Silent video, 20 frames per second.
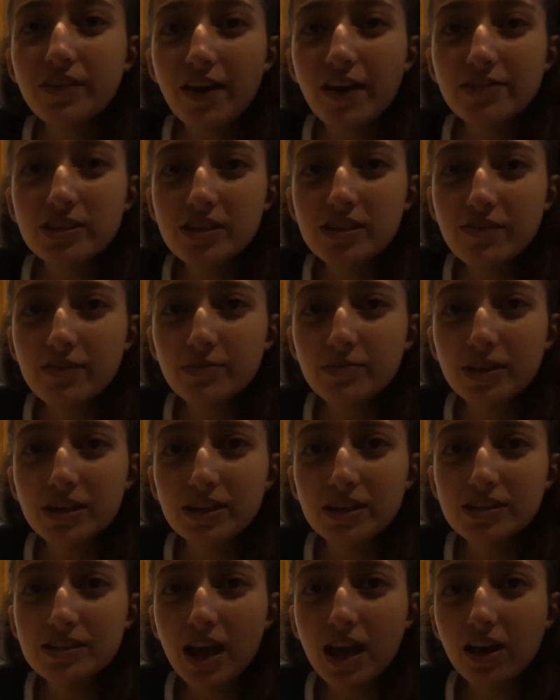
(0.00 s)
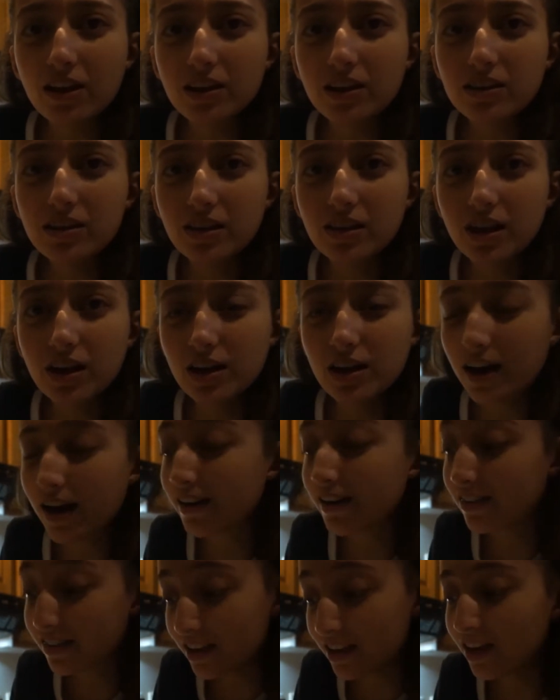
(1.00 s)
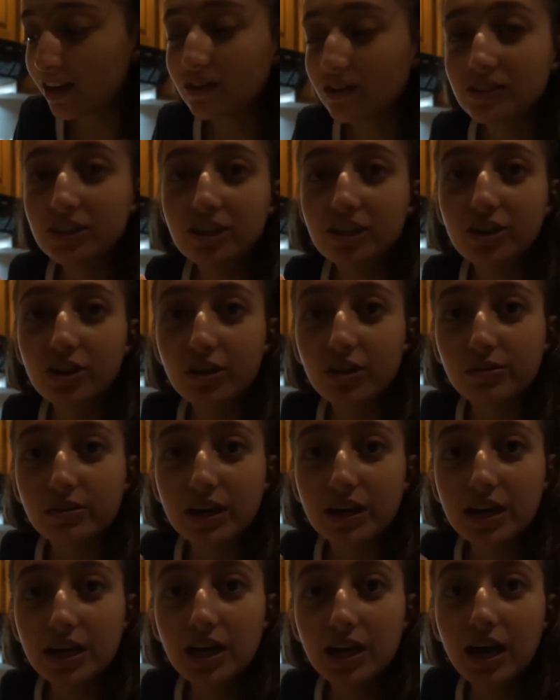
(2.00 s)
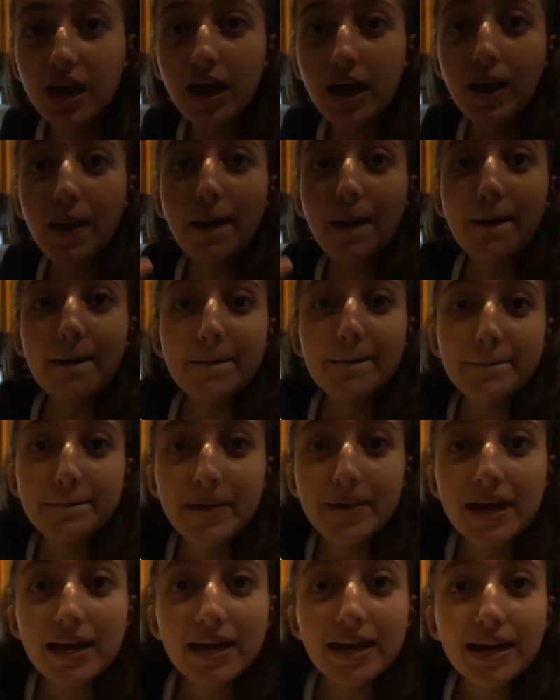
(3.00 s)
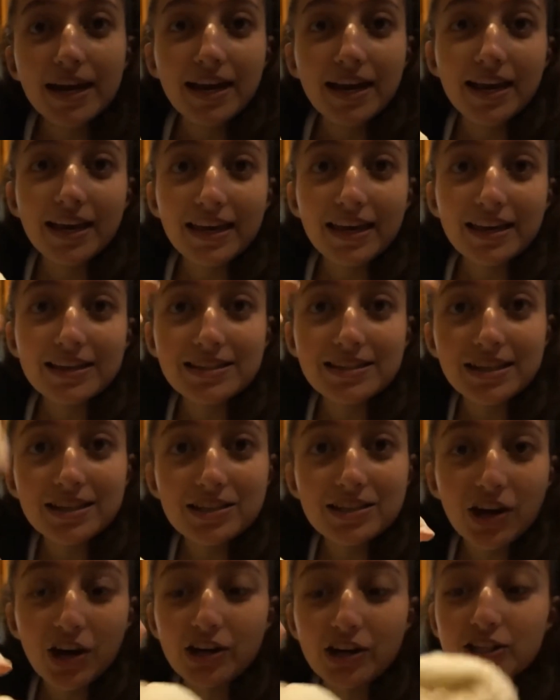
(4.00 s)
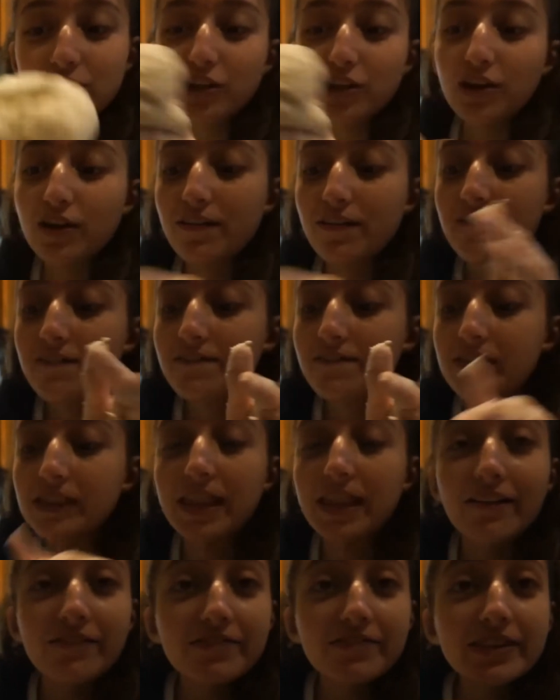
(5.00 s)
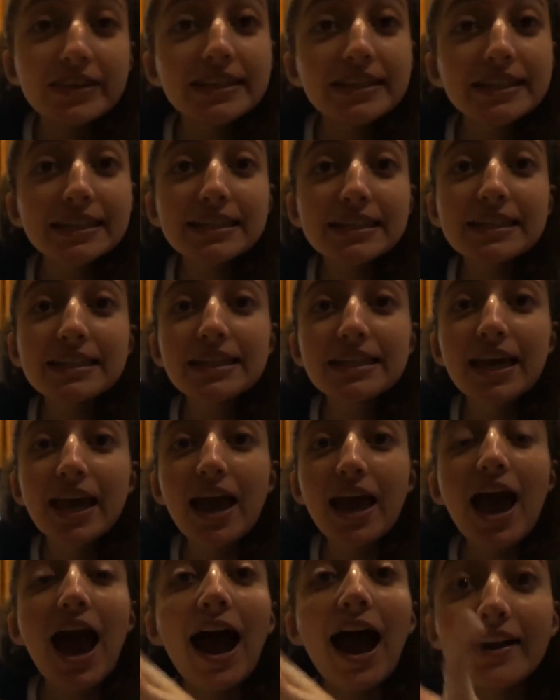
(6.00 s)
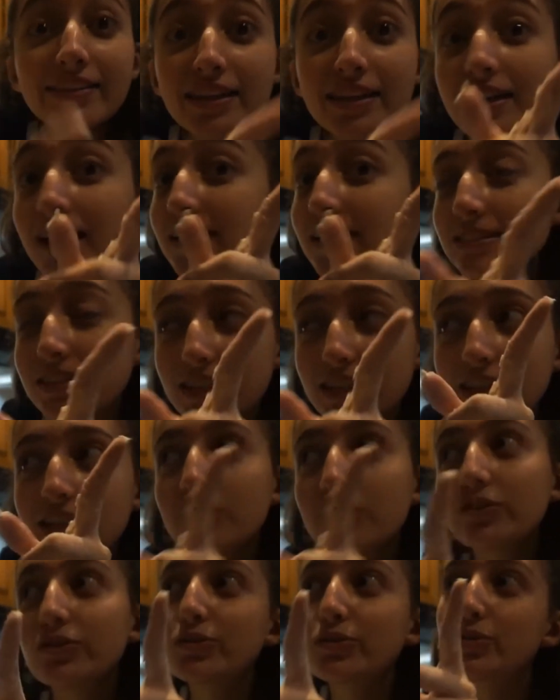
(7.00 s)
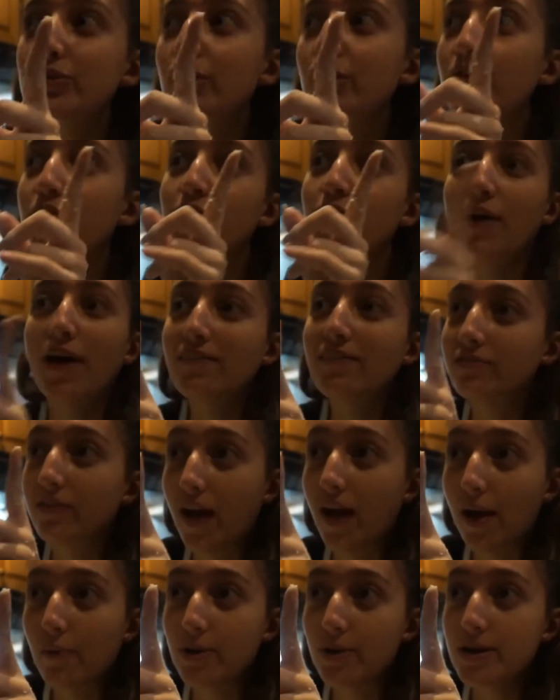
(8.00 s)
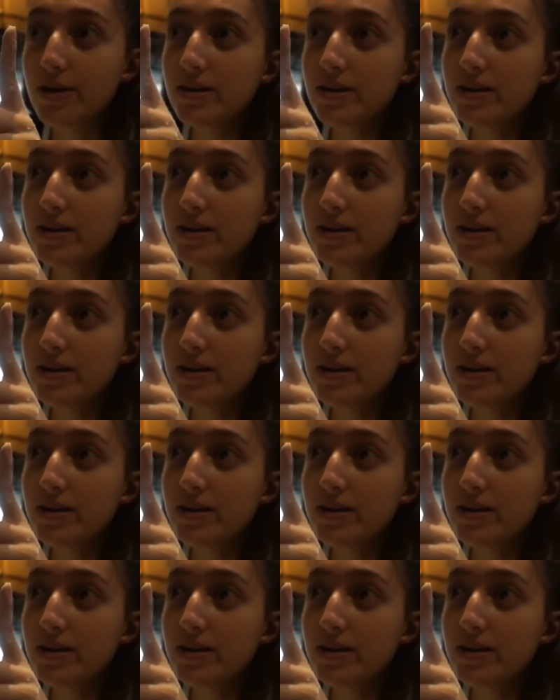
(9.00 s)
to 7 minutes. I think I only did 3, but it's like starting to look fluffy. I think I did use the right flour.